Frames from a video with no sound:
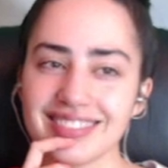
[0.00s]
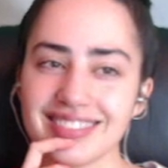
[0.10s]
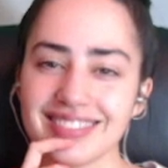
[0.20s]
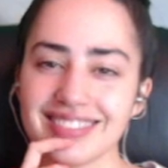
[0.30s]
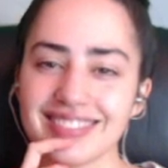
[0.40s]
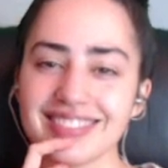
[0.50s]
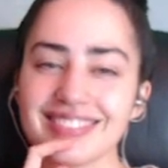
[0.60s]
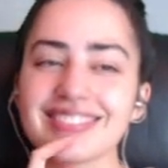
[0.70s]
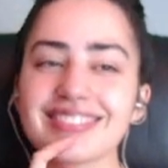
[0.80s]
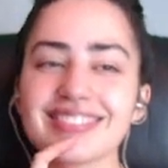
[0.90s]

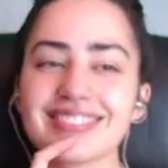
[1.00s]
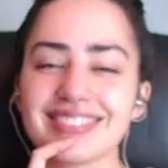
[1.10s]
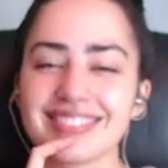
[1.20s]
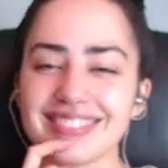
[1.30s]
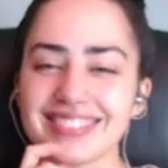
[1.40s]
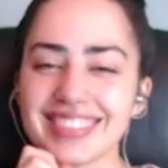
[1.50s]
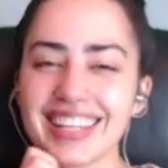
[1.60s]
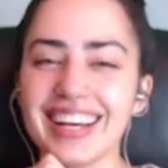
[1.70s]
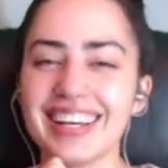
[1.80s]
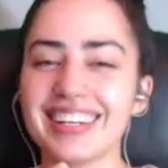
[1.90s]

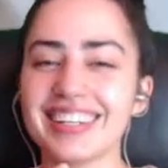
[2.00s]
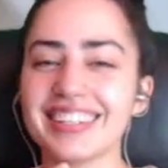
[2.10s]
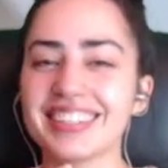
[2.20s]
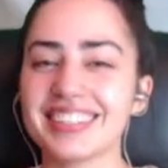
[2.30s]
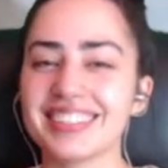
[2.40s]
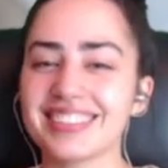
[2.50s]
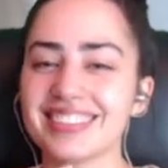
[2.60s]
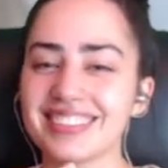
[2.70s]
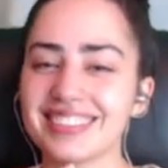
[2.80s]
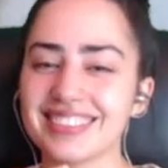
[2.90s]

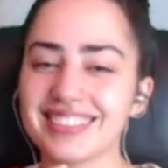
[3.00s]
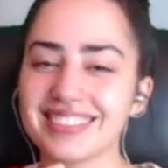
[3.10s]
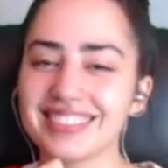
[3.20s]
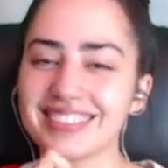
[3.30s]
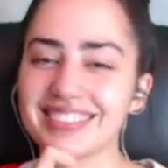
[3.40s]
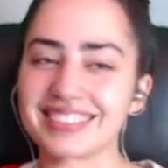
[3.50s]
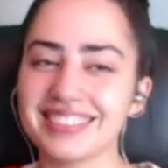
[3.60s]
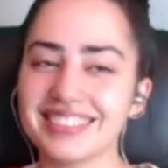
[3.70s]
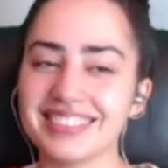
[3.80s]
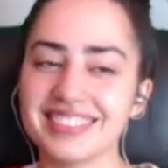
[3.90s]

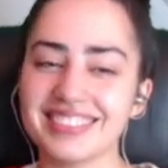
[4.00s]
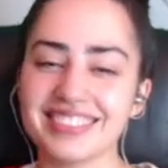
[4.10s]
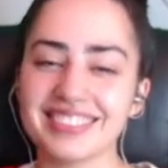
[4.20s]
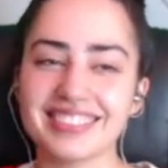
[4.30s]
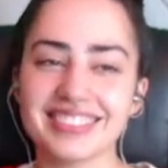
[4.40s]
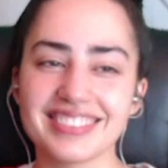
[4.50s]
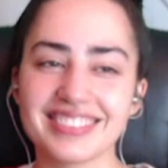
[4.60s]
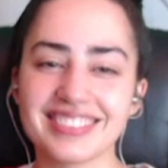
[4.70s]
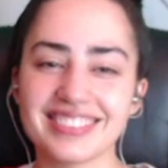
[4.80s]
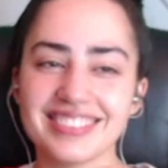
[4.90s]

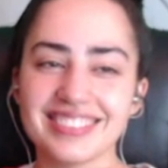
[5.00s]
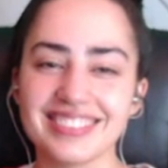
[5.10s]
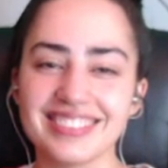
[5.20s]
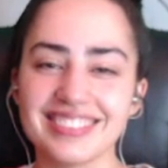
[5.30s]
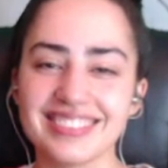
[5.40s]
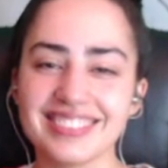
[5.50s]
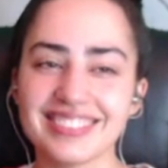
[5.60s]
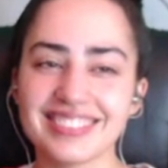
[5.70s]
The person shown says nothing.